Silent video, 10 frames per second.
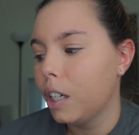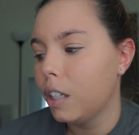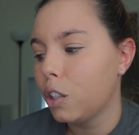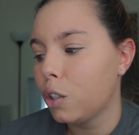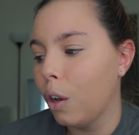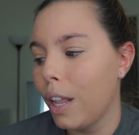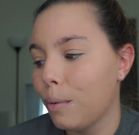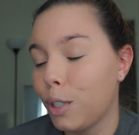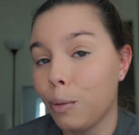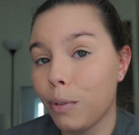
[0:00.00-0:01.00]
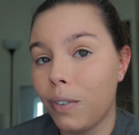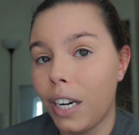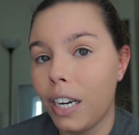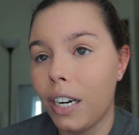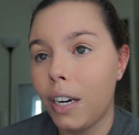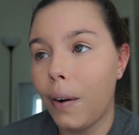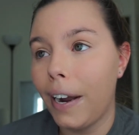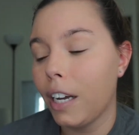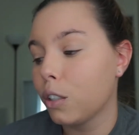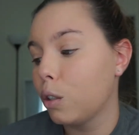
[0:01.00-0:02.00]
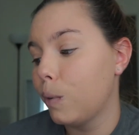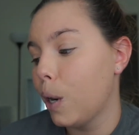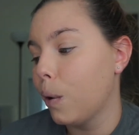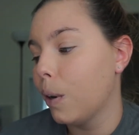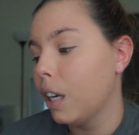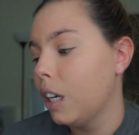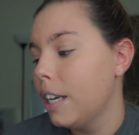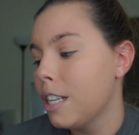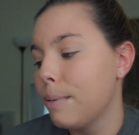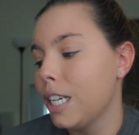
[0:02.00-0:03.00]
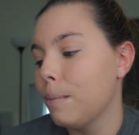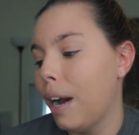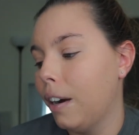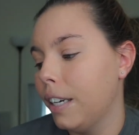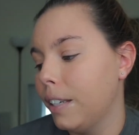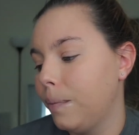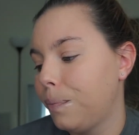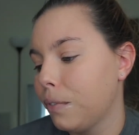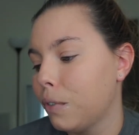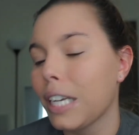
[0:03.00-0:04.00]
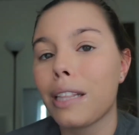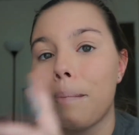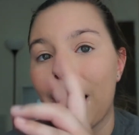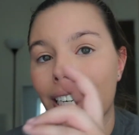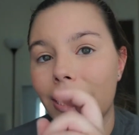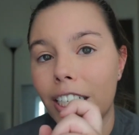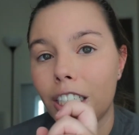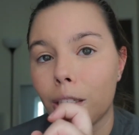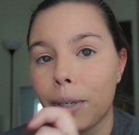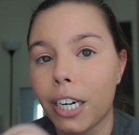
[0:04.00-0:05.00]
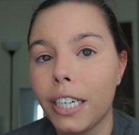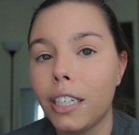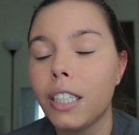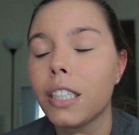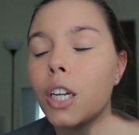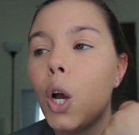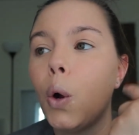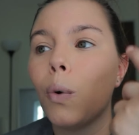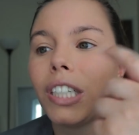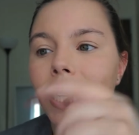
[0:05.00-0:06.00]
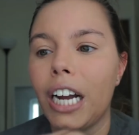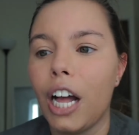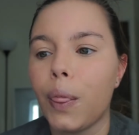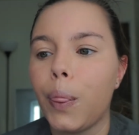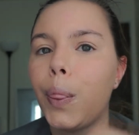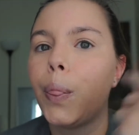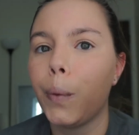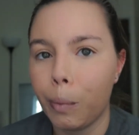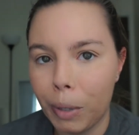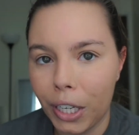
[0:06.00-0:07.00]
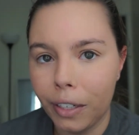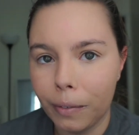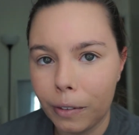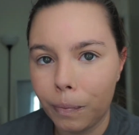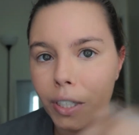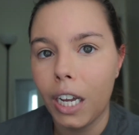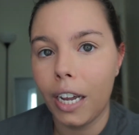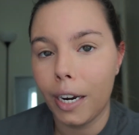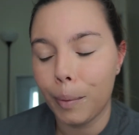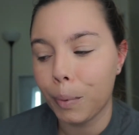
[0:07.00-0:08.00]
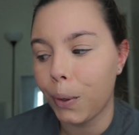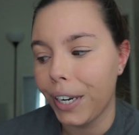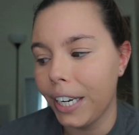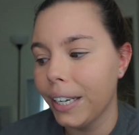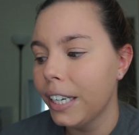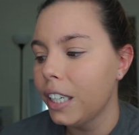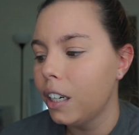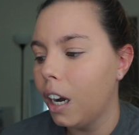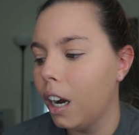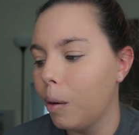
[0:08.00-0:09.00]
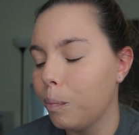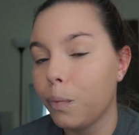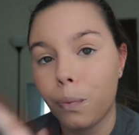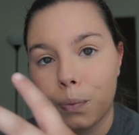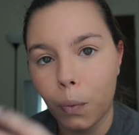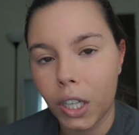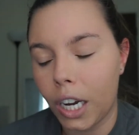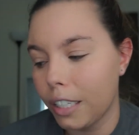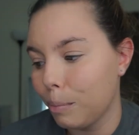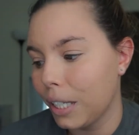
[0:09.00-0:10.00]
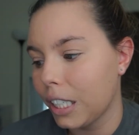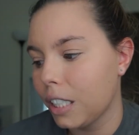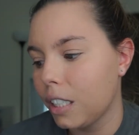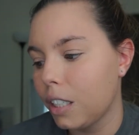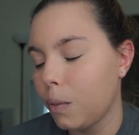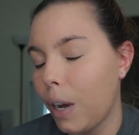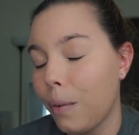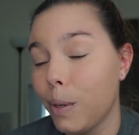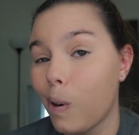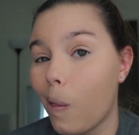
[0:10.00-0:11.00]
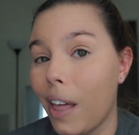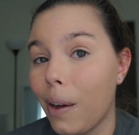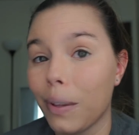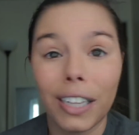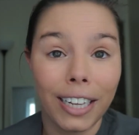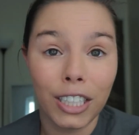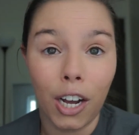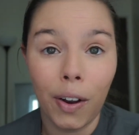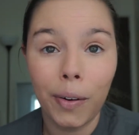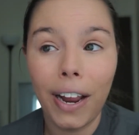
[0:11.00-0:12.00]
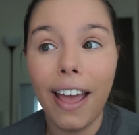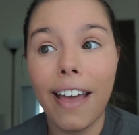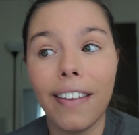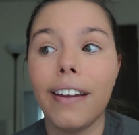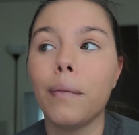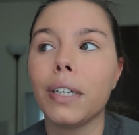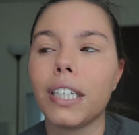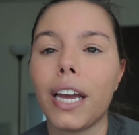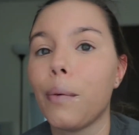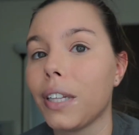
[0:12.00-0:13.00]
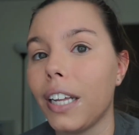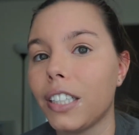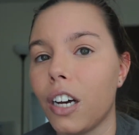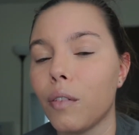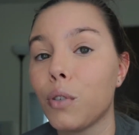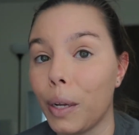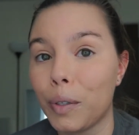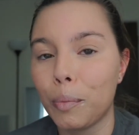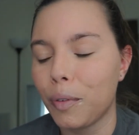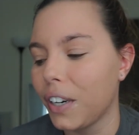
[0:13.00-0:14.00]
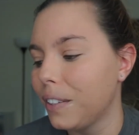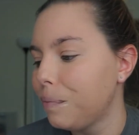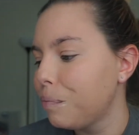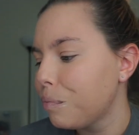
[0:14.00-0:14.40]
So that was super fun. I also rode Space Mountain for like the backstage experience, which I got through being an employee with Cosmics. We rode that with the lights on, and then once again with the lights off, so that was super fun.